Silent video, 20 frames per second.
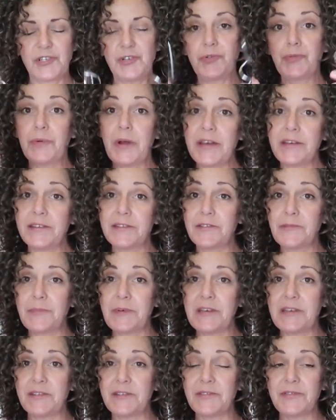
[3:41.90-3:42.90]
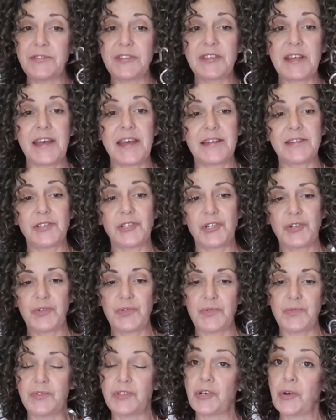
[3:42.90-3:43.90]
two regular beaters and
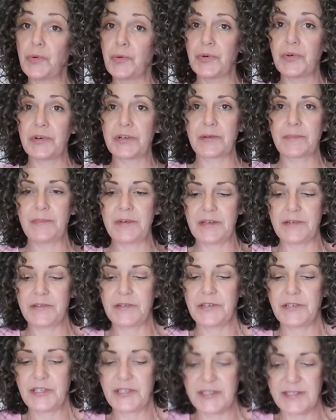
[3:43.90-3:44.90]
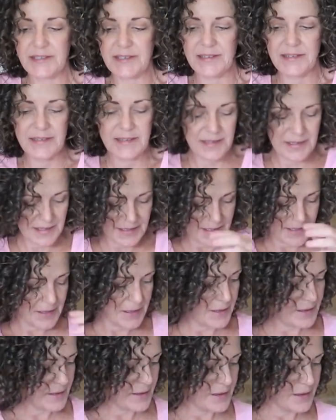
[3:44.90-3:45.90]
two dough hook beaters.
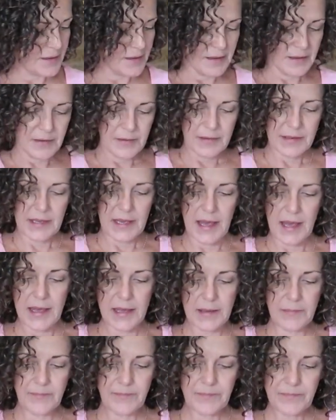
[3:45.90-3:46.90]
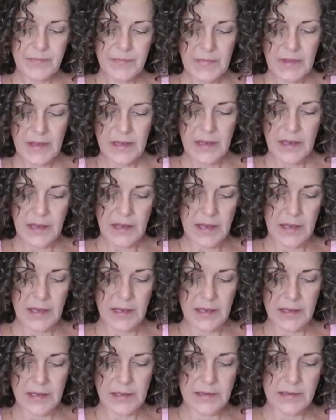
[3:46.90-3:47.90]
Okay,
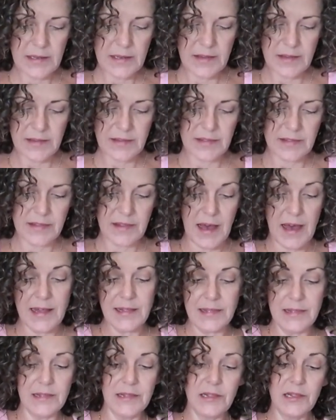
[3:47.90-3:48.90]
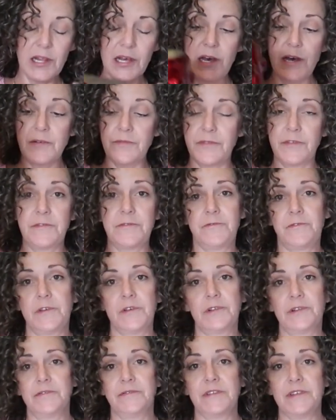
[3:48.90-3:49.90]
and I love the
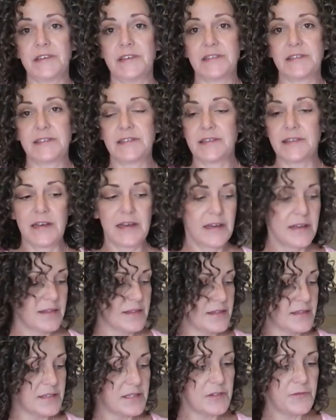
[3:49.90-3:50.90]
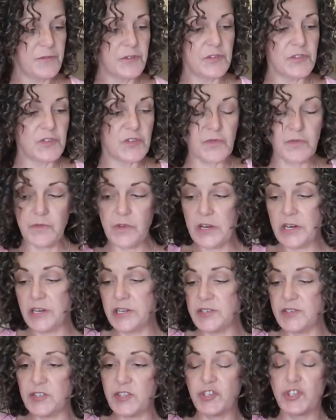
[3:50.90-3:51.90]
feel of this. This feels
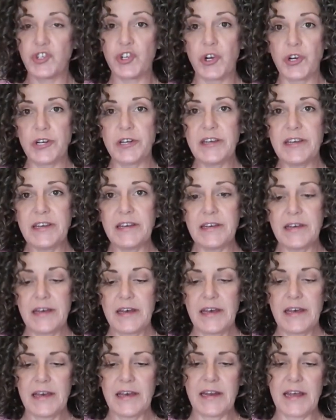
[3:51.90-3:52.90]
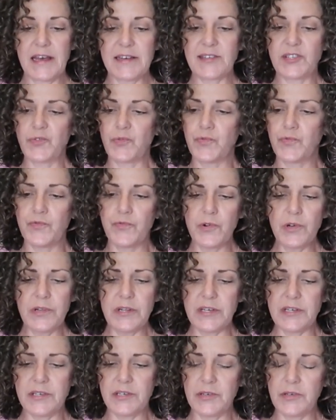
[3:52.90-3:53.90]
very sturdy. It has a
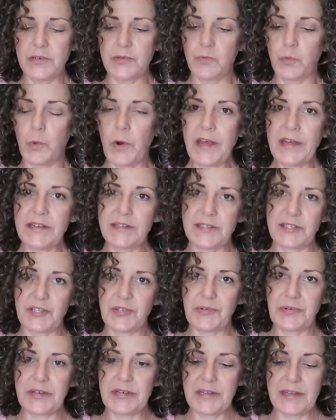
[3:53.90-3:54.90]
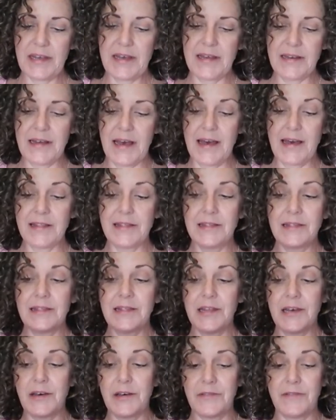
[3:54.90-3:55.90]
really good weight to it, and I
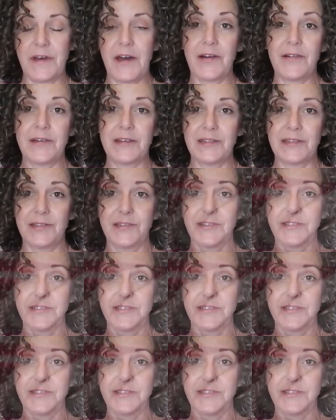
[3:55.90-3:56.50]
love how it